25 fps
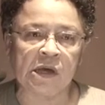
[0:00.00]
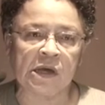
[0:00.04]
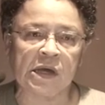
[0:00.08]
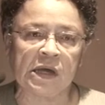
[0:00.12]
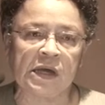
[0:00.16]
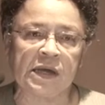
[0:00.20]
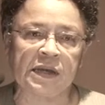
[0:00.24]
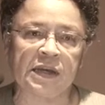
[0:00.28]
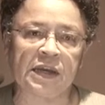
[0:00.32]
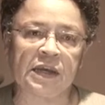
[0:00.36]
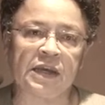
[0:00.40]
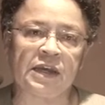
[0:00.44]

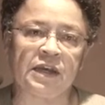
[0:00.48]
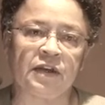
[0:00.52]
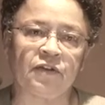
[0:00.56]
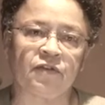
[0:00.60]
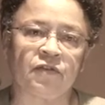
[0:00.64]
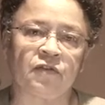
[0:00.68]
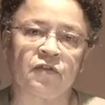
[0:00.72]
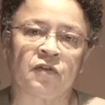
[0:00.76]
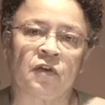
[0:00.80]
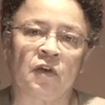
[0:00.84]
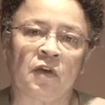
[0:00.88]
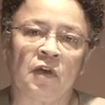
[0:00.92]
And
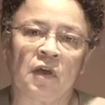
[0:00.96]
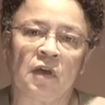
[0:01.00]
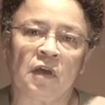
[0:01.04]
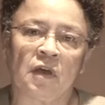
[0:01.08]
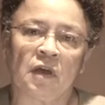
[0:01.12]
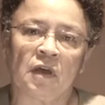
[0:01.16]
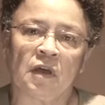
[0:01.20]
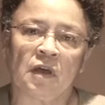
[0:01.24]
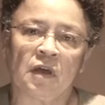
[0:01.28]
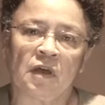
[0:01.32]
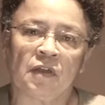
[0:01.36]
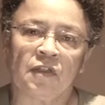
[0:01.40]
it's
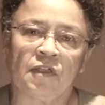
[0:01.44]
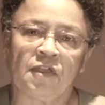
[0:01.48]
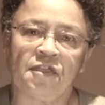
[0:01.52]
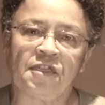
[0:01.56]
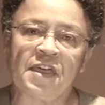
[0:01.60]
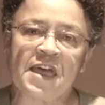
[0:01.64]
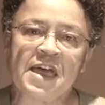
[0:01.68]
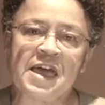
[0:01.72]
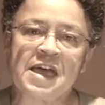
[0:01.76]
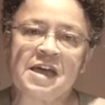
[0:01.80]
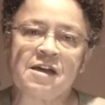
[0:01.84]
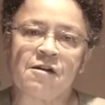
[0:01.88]

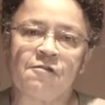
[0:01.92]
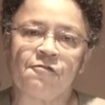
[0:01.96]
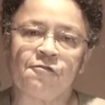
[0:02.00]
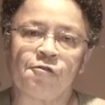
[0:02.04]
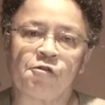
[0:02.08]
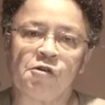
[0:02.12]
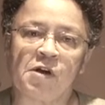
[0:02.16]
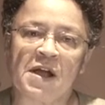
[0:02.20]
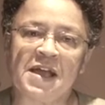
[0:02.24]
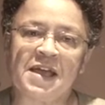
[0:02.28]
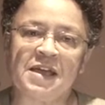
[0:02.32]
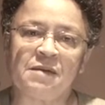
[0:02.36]
there
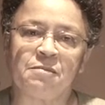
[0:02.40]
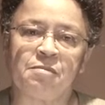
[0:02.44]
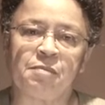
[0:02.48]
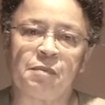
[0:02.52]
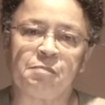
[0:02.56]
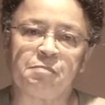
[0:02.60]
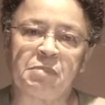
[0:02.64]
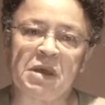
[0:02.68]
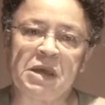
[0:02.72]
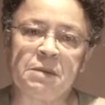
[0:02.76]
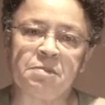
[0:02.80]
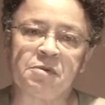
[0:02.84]
for a,
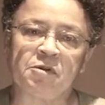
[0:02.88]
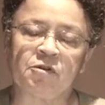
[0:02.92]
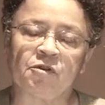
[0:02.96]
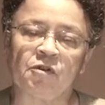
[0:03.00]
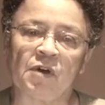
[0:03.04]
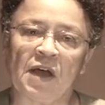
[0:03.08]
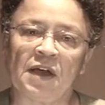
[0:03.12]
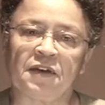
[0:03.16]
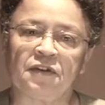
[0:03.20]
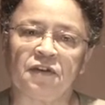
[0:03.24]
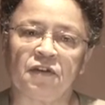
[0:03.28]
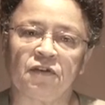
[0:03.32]
people
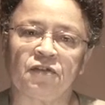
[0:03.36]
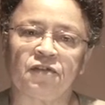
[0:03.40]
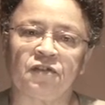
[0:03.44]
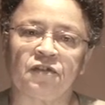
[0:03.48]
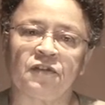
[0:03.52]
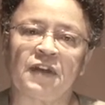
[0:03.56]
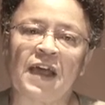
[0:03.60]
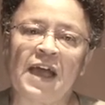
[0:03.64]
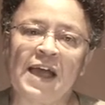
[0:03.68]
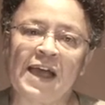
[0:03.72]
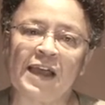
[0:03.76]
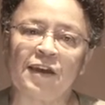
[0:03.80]
to
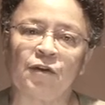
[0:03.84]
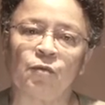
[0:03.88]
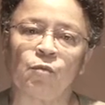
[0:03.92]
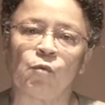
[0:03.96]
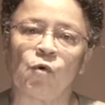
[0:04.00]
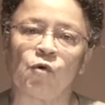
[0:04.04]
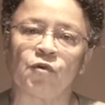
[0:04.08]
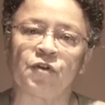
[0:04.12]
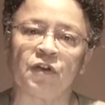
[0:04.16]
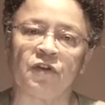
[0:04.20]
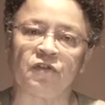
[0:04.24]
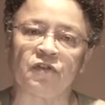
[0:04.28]
understand
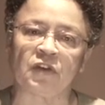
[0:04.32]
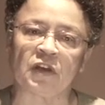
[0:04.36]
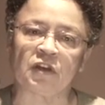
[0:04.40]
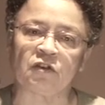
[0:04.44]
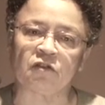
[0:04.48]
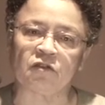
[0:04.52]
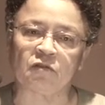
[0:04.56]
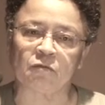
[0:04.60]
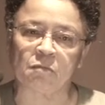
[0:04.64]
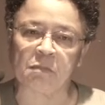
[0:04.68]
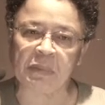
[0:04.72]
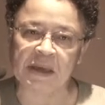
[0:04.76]
what is
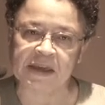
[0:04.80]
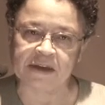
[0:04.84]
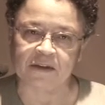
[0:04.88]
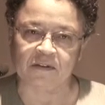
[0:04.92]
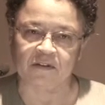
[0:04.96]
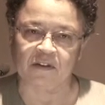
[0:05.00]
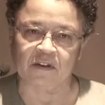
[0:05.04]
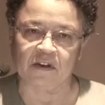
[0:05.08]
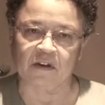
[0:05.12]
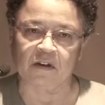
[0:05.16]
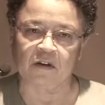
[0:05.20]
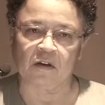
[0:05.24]

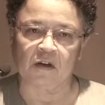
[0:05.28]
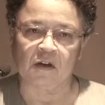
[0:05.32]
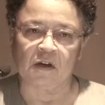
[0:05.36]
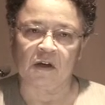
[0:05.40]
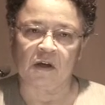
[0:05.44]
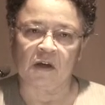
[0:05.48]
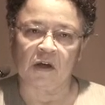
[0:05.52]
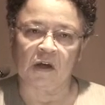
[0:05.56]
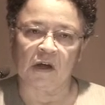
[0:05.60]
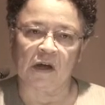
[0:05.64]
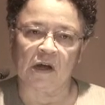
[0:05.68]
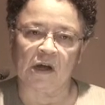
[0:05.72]
expected
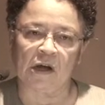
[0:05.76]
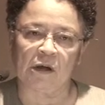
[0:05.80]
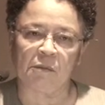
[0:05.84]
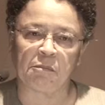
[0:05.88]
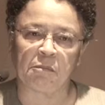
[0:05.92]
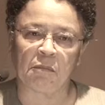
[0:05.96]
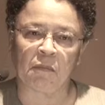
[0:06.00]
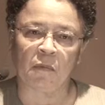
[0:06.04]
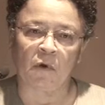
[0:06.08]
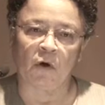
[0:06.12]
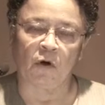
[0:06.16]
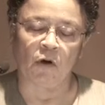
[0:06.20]

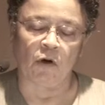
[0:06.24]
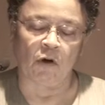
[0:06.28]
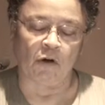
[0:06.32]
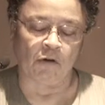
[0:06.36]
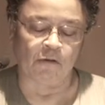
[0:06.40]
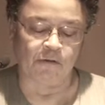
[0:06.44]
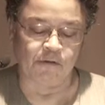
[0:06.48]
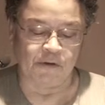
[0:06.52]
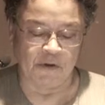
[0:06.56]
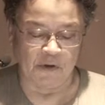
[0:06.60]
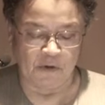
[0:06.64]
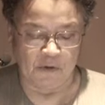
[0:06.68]
um,
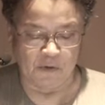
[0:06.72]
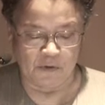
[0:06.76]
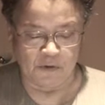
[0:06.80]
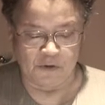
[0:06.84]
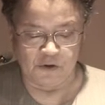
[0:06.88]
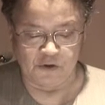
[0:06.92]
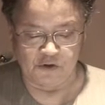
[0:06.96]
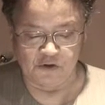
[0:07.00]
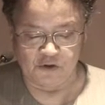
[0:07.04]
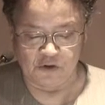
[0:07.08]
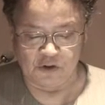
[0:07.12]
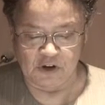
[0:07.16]
of
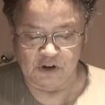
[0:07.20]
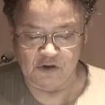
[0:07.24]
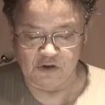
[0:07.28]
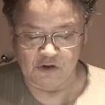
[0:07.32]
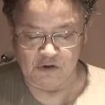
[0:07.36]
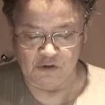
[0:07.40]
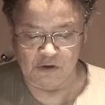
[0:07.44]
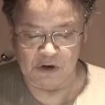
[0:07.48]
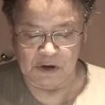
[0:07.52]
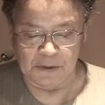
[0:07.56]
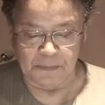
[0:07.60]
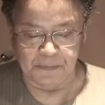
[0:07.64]
the
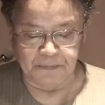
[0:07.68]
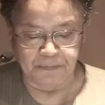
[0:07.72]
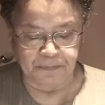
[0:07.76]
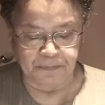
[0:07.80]
judiciary.